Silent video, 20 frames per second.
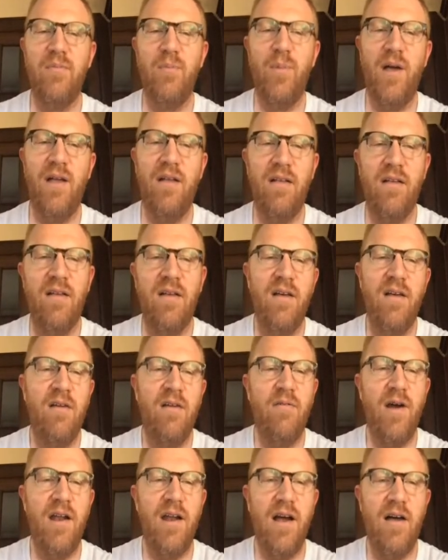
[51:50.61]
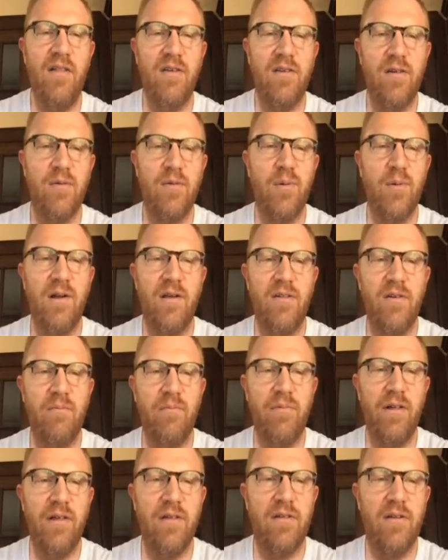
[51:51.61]
but right now this is pretty
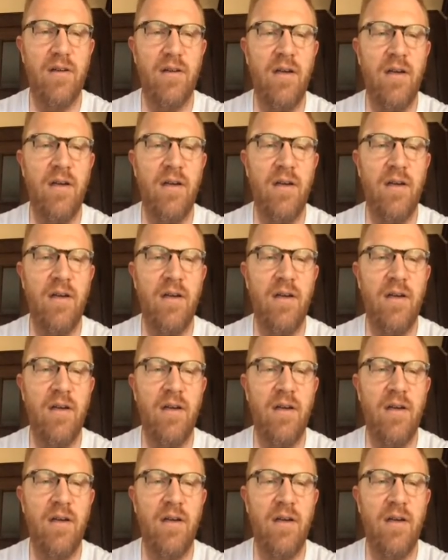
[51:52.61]
simplistic.